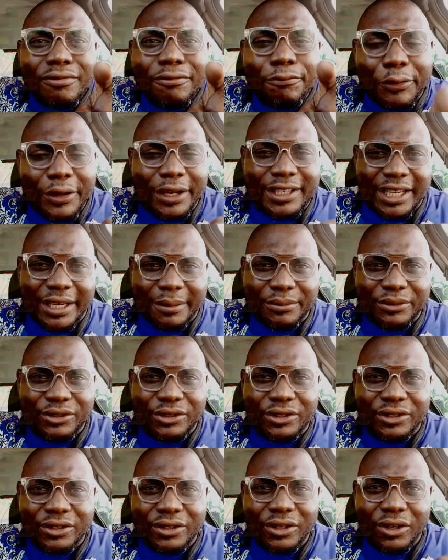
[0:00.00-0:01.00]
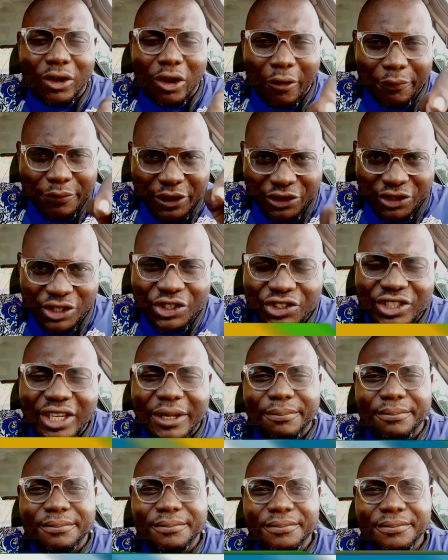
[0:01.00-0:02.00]
victims of the
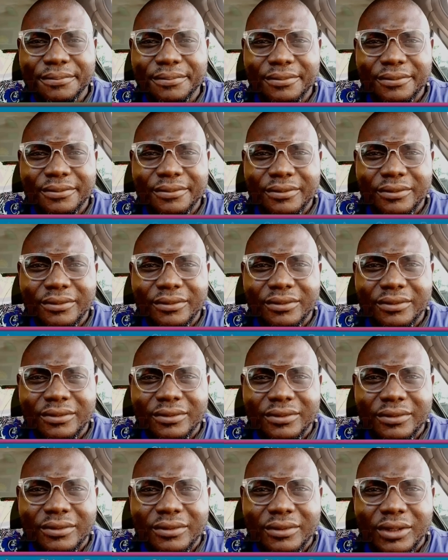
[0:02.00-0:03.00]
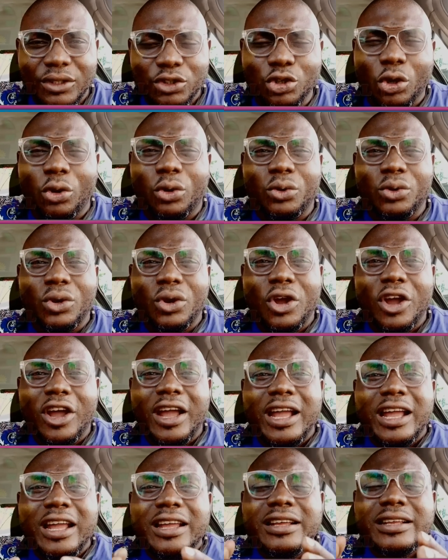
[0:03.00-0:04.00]
system. So
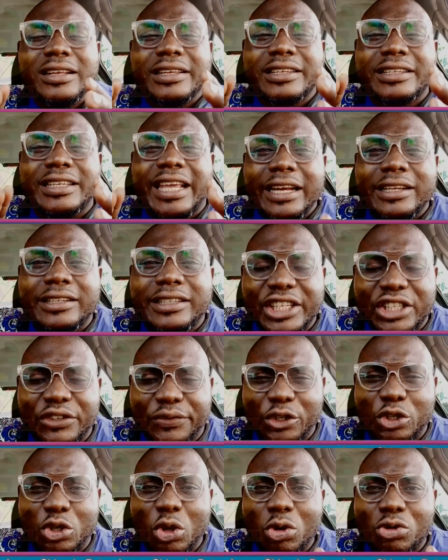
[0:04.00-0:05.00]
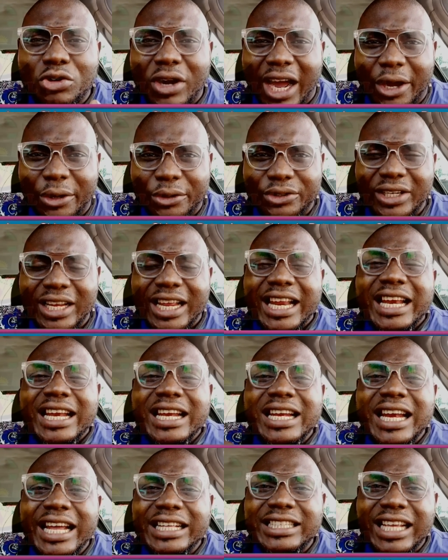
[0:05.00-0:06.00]
get this video round.
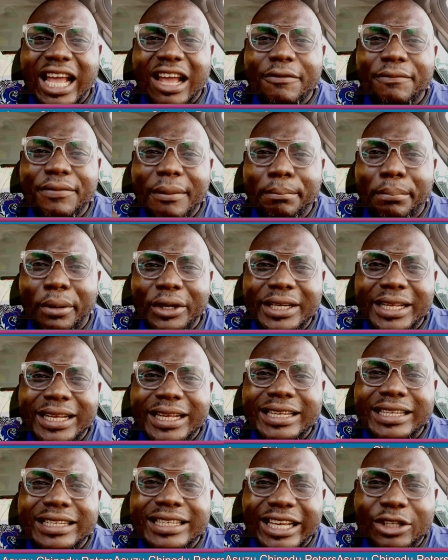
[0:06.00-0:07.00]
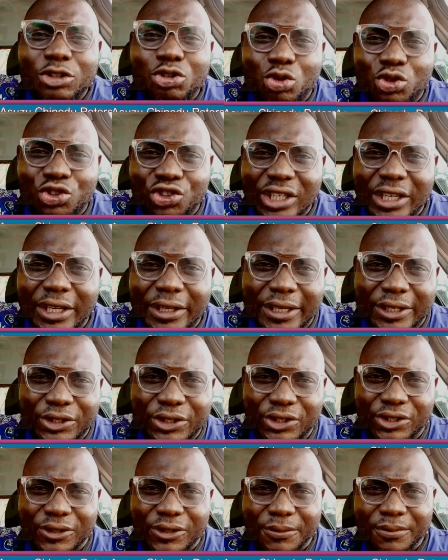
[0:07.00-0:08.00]
Let everybody get to see
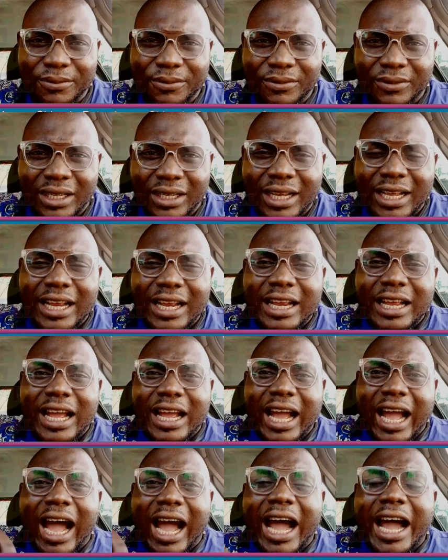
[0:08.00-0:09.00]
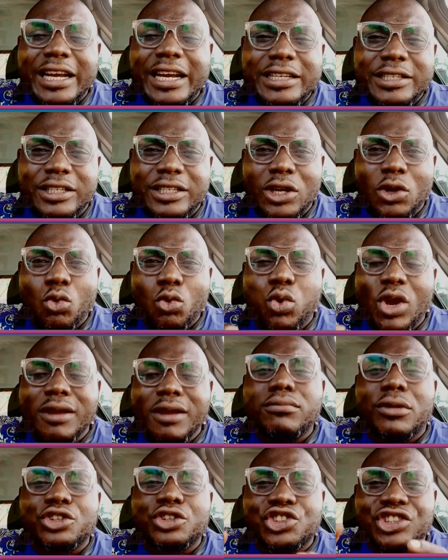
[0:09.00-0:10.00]
this. And
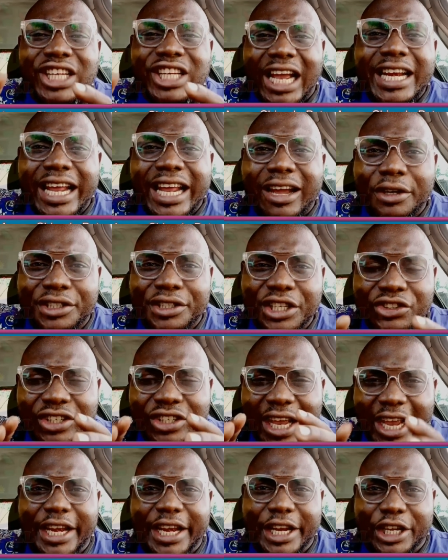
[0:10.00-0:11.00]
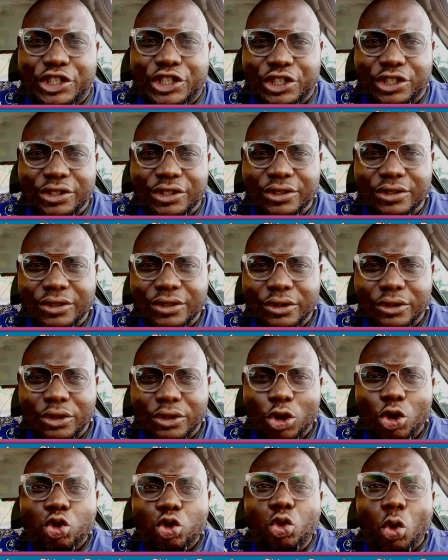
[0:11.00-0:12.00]
we must channel this energy
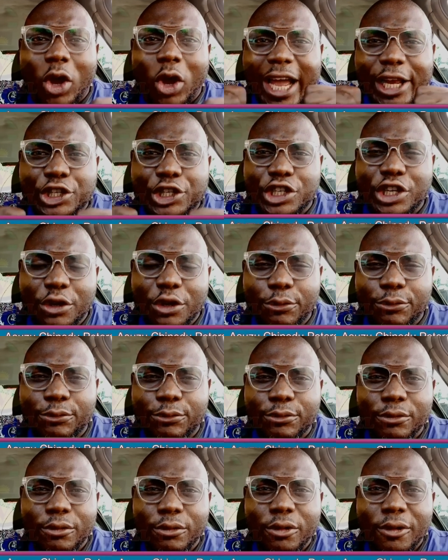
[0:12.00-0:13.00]
to achieve